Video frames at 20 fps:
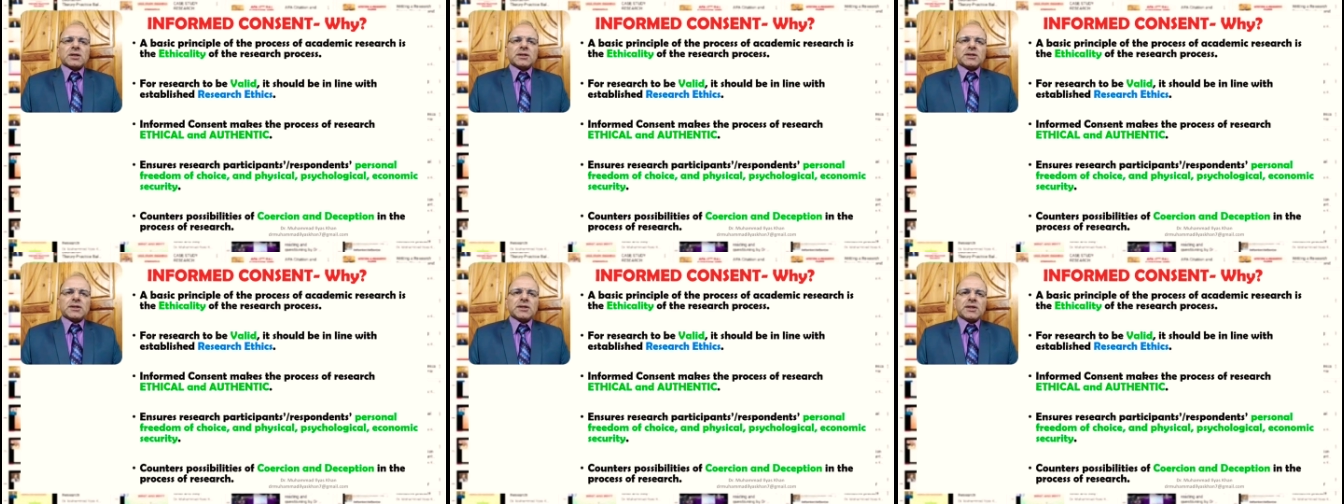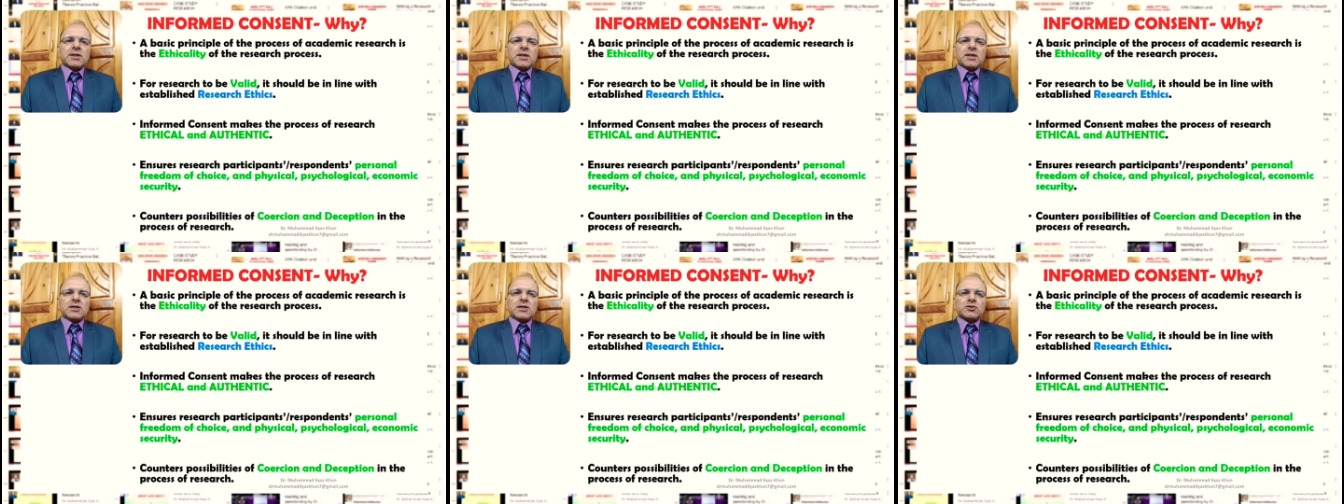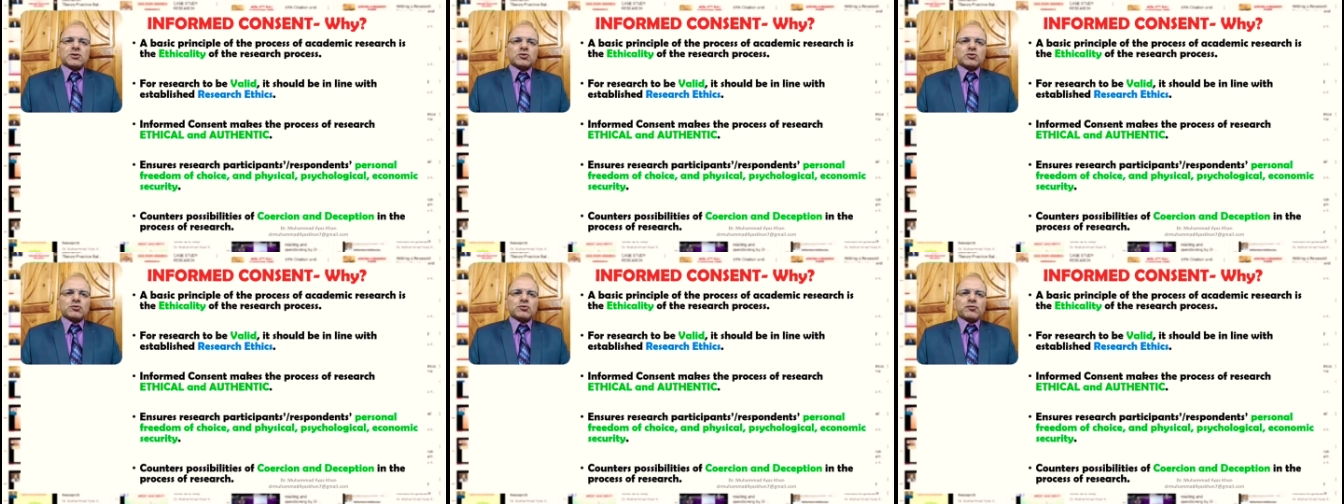
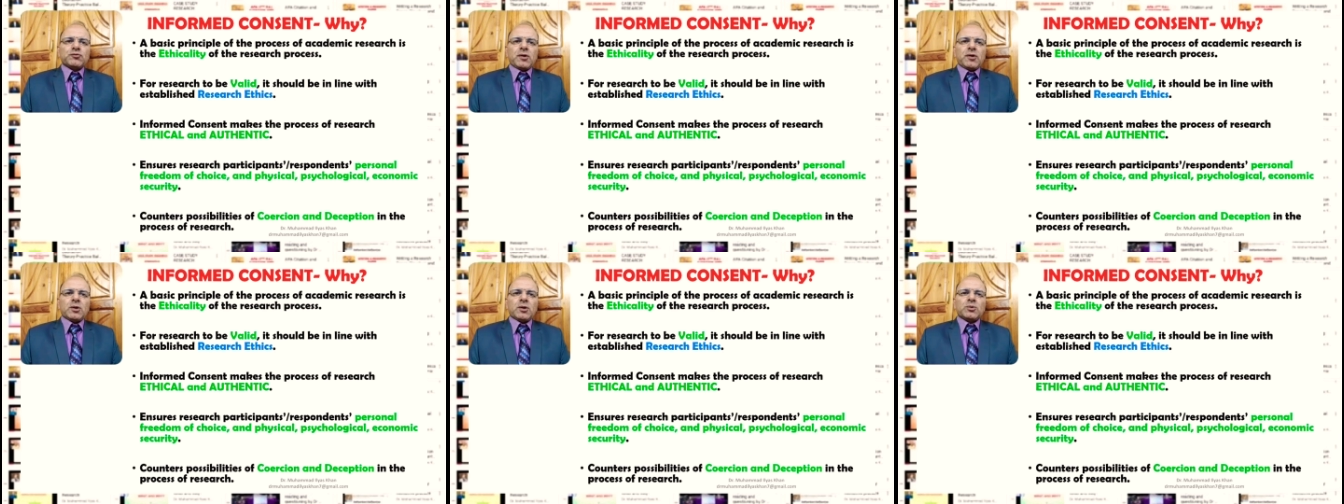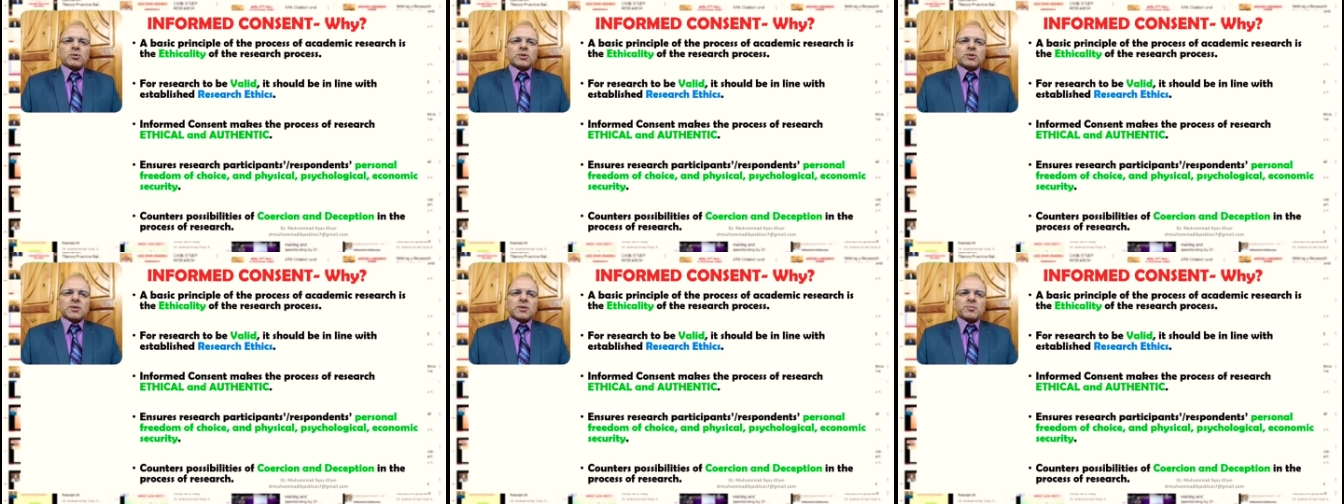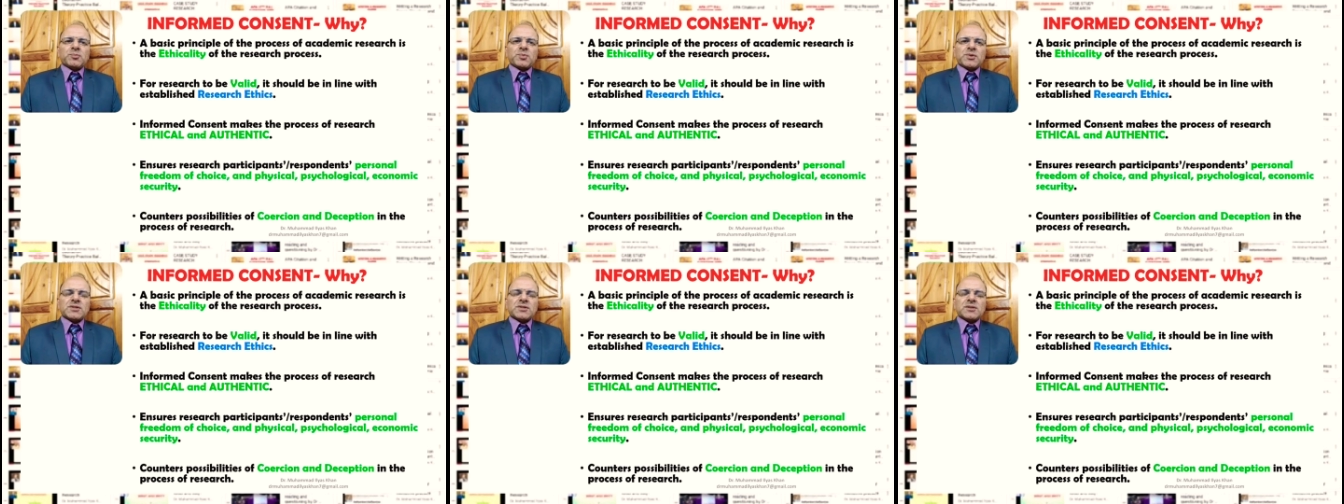needs to follow the
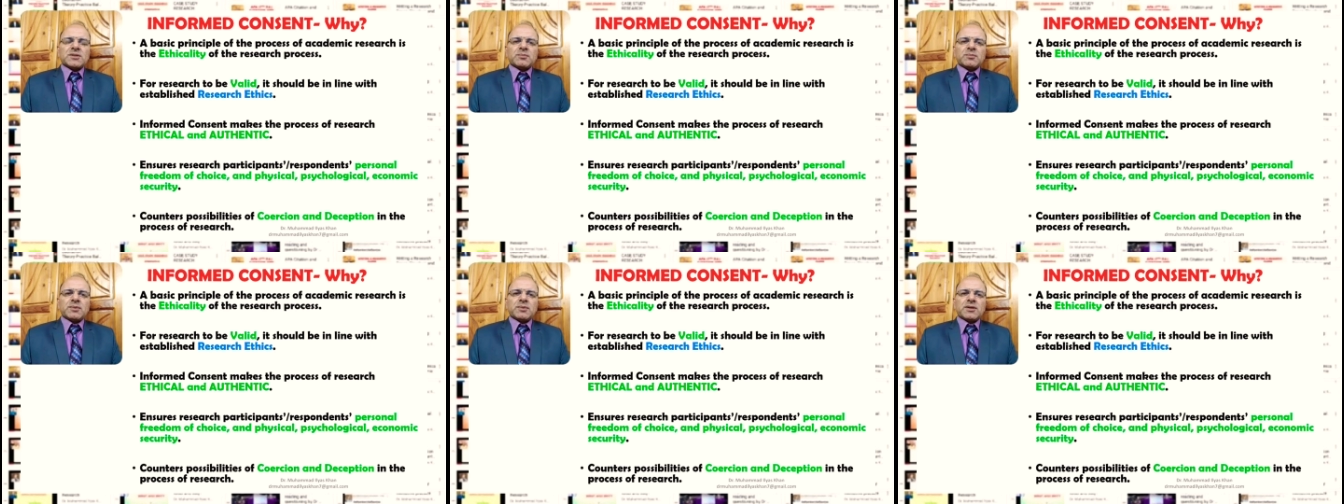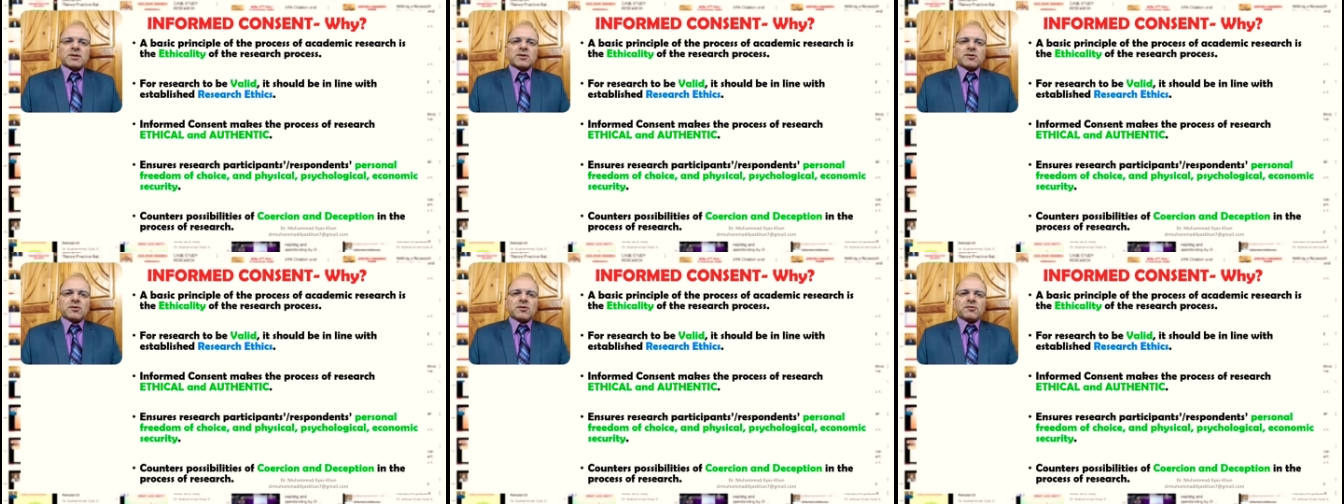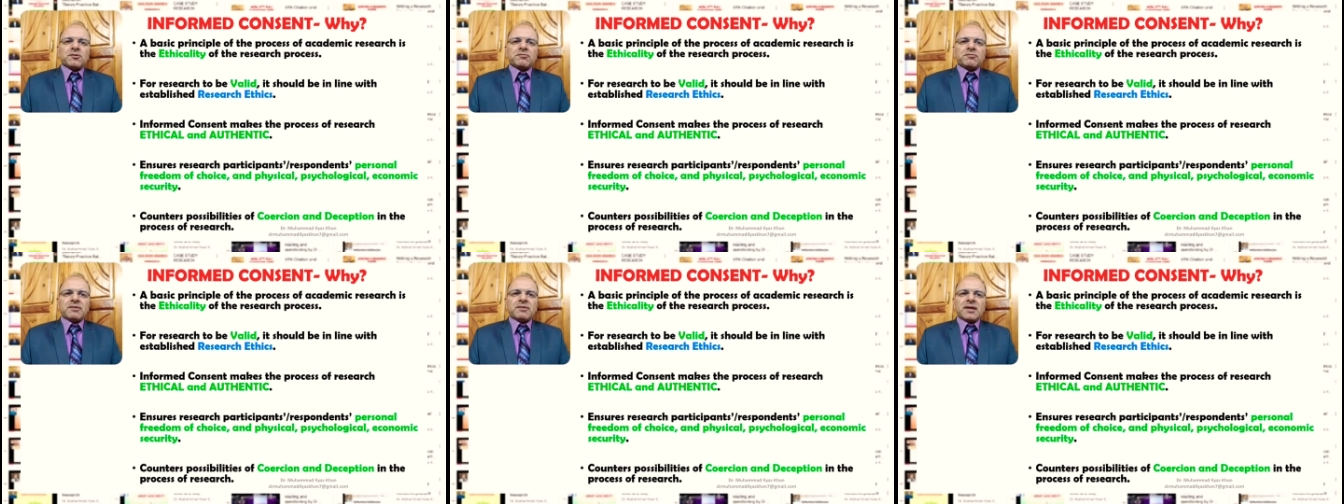principle
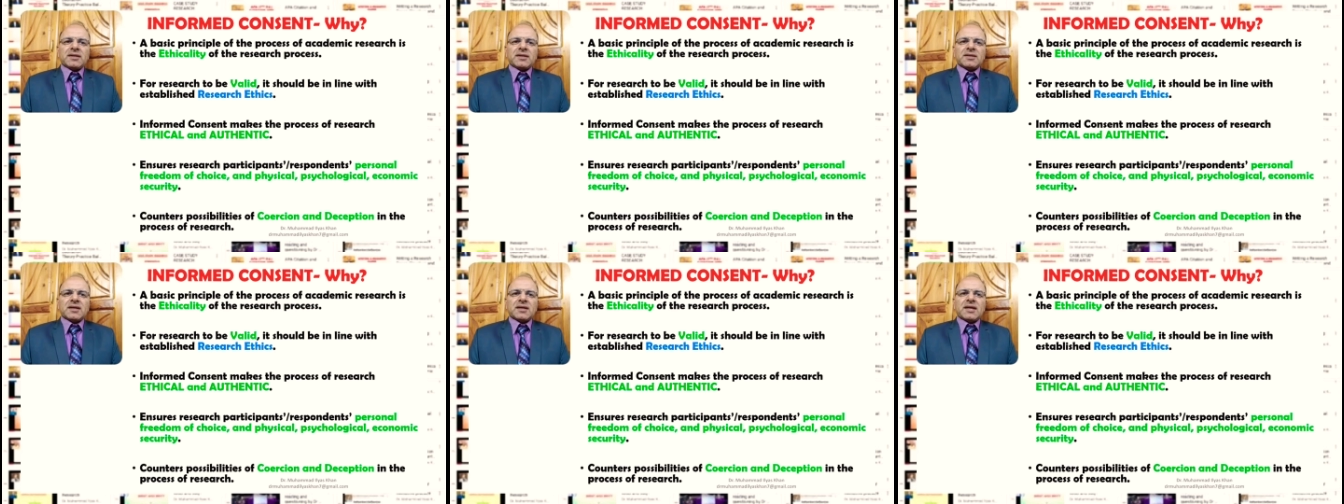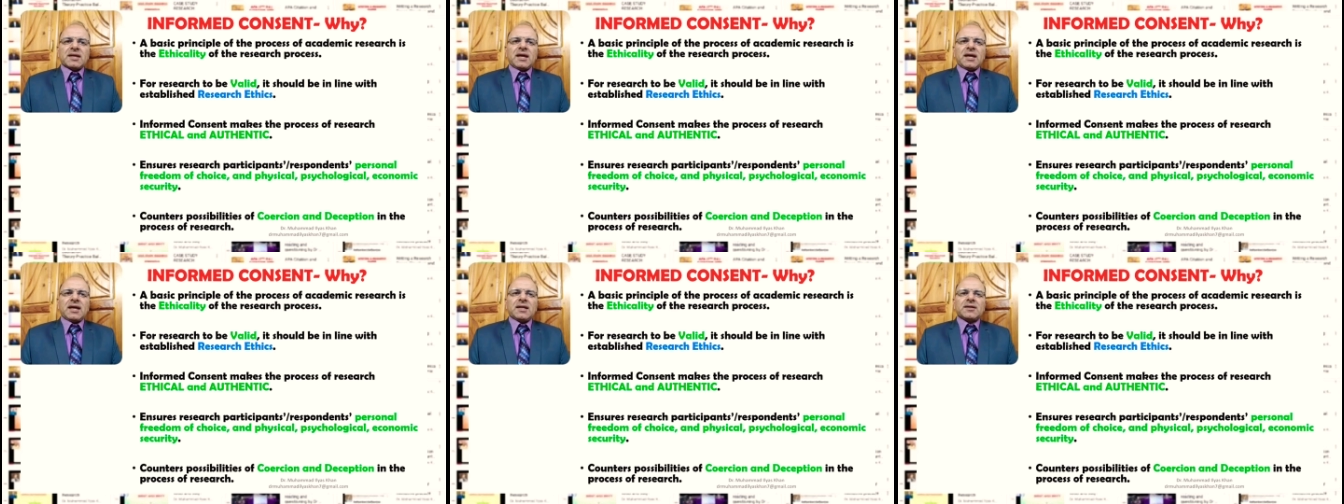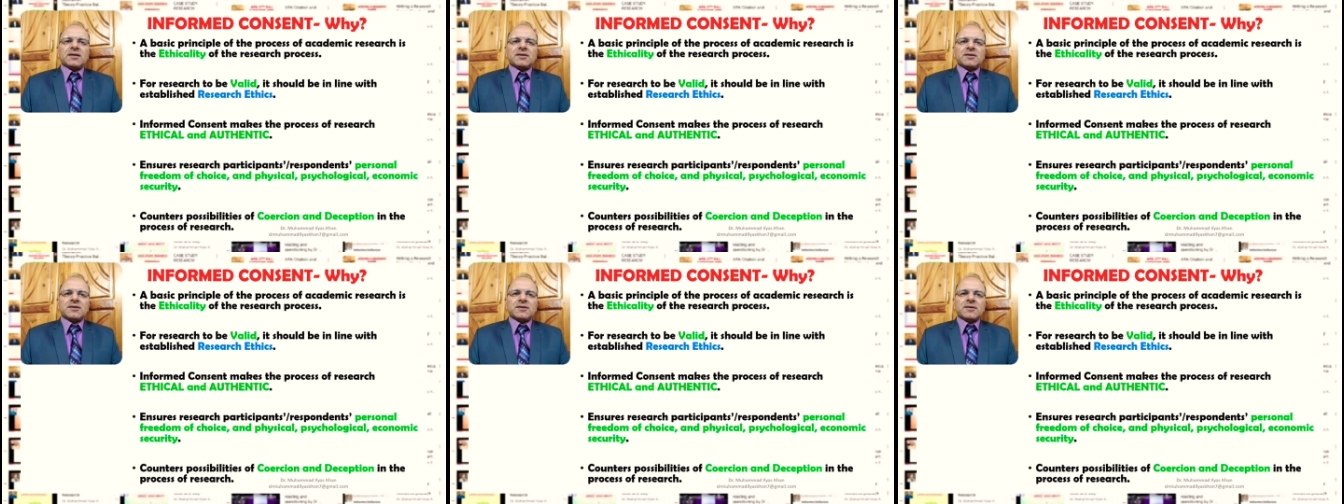of
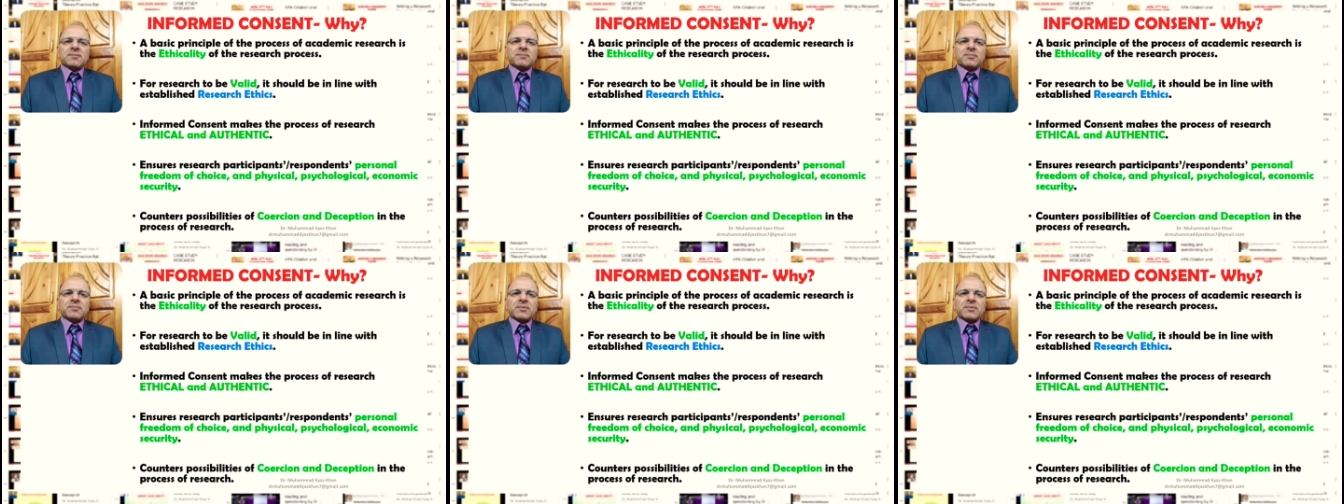ethicality.